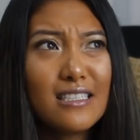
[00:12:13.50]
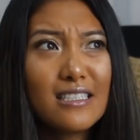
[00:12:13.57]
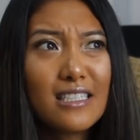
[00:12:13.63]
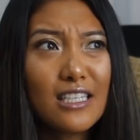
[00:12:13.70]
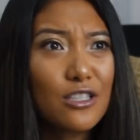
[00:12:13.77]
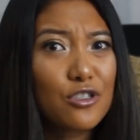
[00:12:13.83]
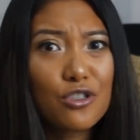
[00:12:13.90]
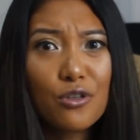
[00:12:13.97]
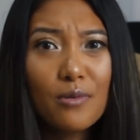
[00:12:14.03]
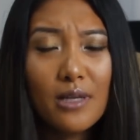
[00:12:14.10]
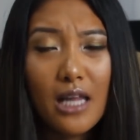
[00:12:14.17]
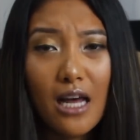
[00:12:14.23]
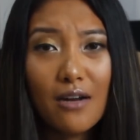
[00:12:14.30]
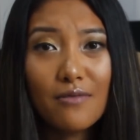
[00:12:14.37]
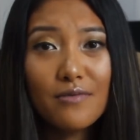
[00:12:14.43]
consume a
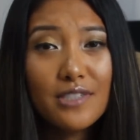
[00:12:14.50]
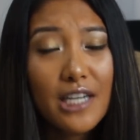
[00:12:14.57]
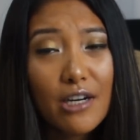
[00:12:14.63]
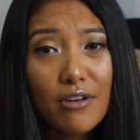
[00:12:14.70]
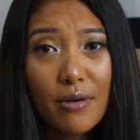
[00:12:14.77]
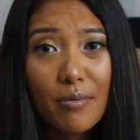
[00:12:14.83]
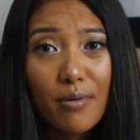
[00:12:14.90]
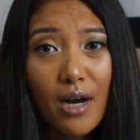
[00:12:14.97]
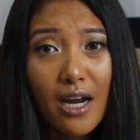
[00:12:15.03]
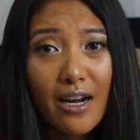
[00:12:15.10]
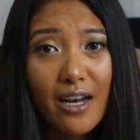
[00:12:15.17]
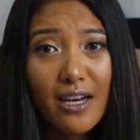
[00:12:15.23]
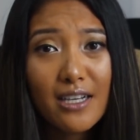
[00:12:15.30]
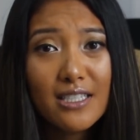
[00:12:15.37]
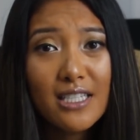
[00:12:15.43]
lot of dairy
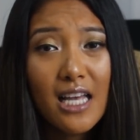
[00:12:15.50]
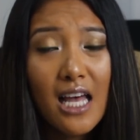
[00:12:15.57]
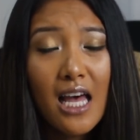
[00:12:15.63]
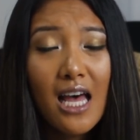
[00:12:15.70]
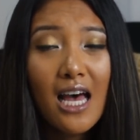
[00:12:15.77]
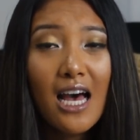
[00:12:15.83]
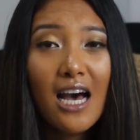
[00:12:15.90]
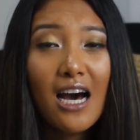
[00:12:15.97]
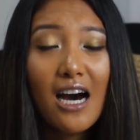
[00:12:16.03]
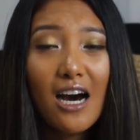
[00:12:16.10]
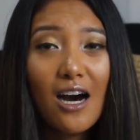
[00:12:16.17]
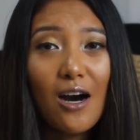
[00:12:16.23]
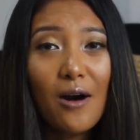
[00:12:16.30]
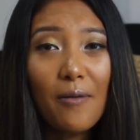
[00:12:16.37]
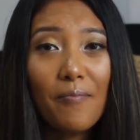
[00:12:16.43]
products.
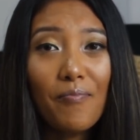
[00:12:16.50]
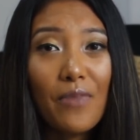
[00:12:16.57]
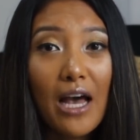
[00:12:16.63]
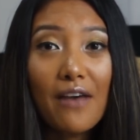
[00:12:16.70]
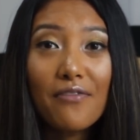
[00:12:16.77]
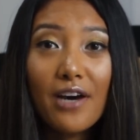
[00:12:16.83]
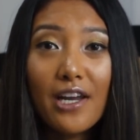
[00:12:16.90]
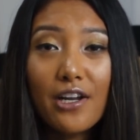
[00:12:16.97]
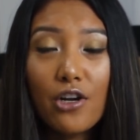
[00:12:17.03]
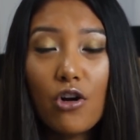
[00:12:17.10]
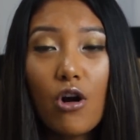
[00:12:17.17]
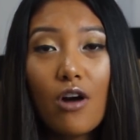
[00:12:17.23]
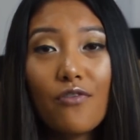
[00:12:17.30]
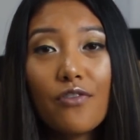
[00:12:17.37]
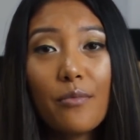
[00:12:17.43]
I find it
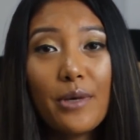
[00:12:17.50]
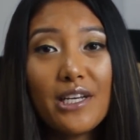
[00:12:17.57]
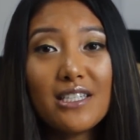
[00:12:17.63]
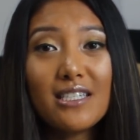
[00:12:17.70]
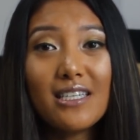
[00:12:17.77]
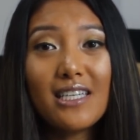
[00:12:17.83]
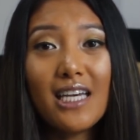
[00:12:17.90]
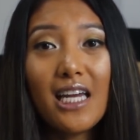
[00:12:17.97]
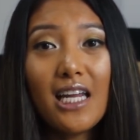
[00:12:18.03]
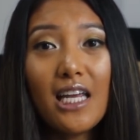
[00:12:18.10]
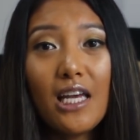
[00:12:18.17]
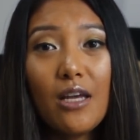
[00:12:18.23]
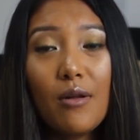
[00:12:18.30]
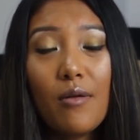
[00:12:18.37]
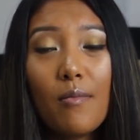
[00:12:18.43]
hard for me to get
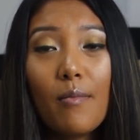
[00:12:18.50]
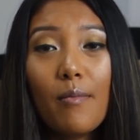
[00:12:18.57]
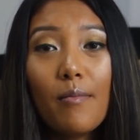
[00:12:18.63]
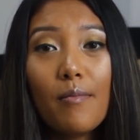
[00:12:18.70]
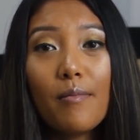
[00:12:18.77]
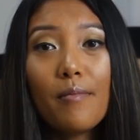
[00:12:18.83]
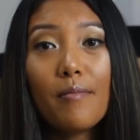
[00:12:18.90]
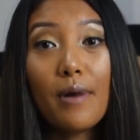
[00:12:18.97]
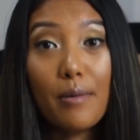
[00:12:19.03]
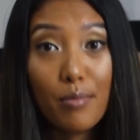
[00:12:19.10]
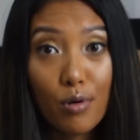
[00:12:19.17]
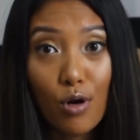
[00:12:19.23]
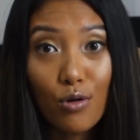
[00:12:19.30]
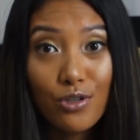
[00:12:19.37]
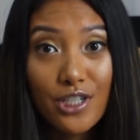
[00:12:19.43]
in my
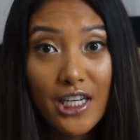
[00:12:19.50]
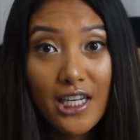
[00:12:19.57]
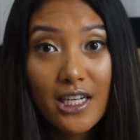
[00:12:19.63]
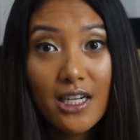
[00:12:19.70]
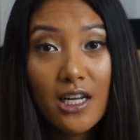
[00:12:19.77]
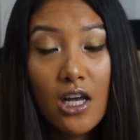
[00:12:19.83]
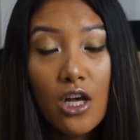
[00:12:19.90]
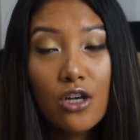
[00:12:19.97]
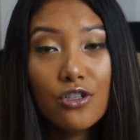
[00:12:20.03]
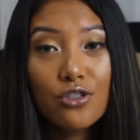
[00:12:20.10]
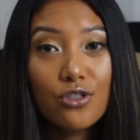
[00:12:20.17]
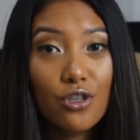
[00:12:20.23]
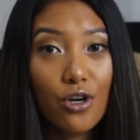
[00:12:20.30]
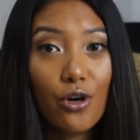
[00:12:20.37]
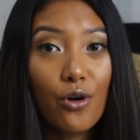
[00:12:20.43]
protein,
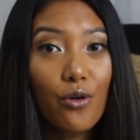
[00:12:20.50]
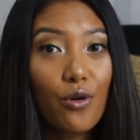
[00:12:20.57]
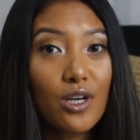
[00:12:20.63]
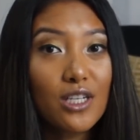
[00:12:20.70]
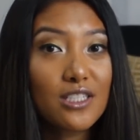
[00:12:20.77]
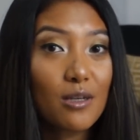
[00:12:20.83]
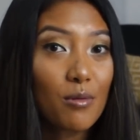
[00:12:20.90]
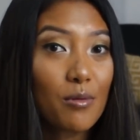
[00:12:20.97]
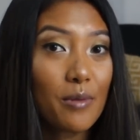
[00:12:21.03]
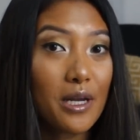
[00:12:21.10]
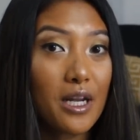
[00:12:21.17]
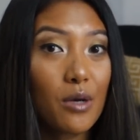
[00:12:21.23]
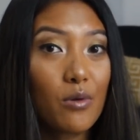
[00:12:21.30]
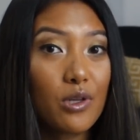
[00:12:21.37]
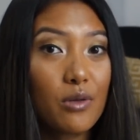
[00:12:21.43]
so
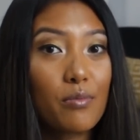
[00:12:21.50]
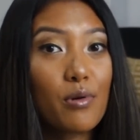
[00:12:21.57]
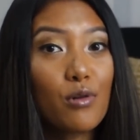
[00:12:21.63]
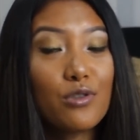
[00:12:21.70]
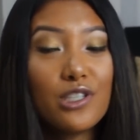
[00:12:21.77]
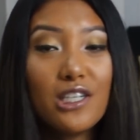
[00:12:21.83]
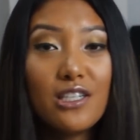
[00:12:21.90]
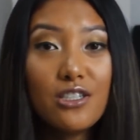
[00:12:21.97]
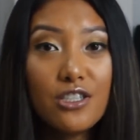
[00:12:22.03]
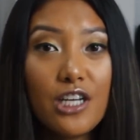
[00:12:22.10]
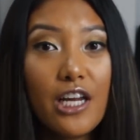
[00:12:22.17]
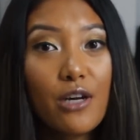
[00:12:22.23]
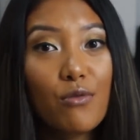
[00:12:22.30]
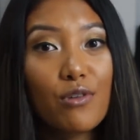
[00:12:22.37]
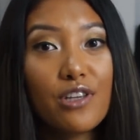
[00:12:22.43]
supplementing with a protein
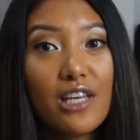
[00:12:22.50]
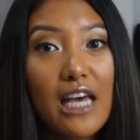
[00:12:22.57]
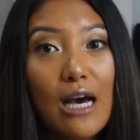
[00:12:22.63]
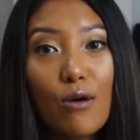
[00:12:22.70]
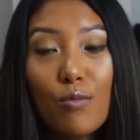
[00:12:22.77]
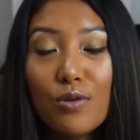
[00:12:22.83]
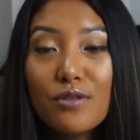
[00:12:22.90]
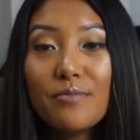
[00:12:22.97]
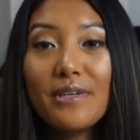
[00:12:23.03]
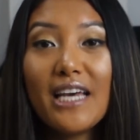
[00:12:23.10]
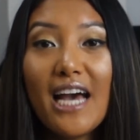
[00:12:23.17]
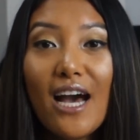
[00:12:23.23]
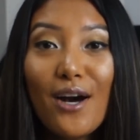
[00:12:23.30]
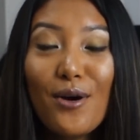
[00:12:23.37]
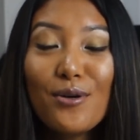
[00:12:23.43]
shake really helps me
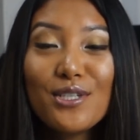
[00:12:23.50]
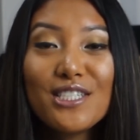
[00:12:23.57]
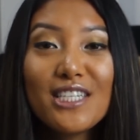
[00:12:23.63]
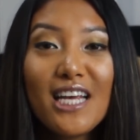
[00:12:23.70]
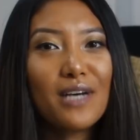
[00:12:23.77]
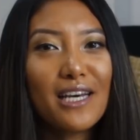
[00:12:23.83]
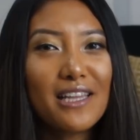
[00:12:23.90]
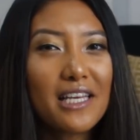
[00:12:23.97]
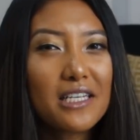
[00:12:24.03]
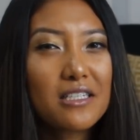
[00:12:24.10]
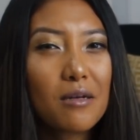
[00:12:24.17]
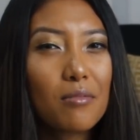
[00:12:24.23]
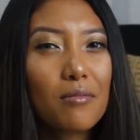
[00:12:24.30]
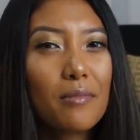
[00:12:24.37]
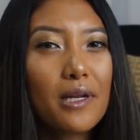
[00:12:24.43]
out. I think
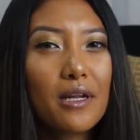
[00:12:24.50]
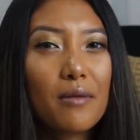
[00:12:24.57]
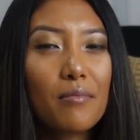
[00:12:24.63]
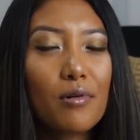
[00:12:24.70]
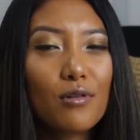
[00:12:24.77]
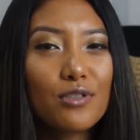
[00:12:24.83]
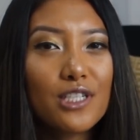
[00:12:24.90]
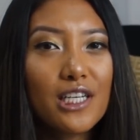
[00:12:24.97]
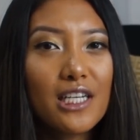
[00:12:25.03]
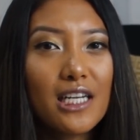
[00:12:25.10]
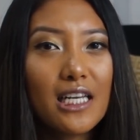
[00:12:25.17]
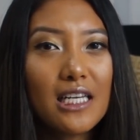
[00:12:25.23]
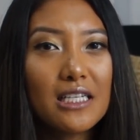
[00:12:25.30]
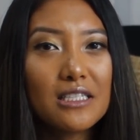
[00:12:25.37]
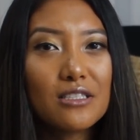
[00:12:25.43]
supplementing protein
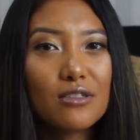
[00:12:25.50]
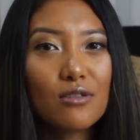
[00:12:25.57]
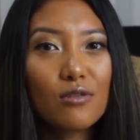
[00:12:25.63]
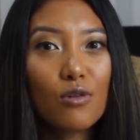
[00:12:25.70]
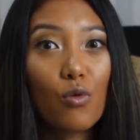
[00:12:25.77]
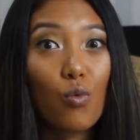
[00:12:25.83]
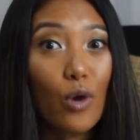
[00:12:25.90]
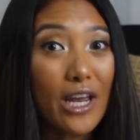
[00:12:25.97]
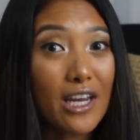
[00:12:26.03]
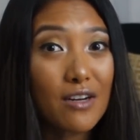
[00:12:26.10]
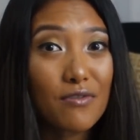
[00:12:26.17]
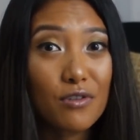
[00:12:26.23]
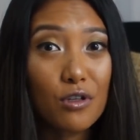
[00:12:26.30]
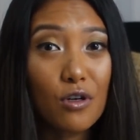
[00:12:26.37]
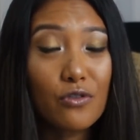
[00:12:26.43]
is great
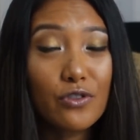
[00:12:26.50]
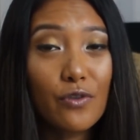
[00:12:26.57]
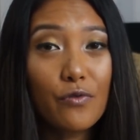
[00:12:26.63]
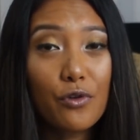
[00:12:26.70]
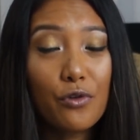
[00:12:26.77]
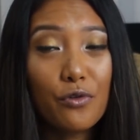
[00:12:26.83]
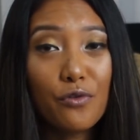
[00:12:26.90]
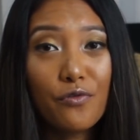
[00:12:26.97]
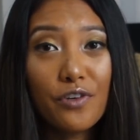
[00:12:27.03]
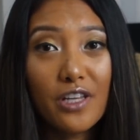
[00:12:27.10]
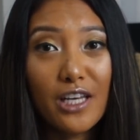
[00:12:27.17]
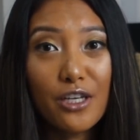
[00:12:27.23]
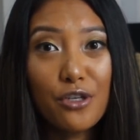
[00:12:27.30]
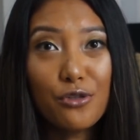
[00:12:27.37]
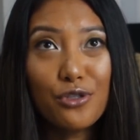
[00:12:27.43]
for those of you who feel
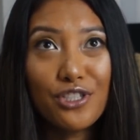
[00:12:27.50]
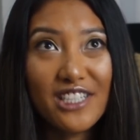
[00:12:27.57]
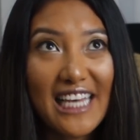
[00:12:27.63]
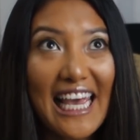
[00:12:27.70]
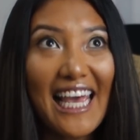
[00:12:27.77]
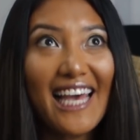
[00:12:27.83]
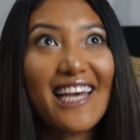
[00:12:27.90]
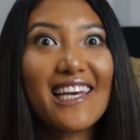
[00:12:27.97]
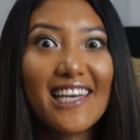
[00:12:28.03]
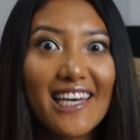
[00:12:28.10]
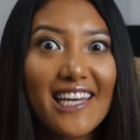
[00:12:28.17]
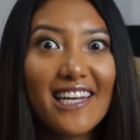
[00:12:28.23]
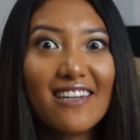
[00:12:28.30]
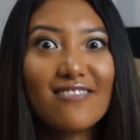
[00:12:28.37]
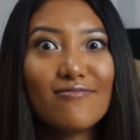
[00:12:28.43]
like you just can't
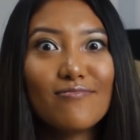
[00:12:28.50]
get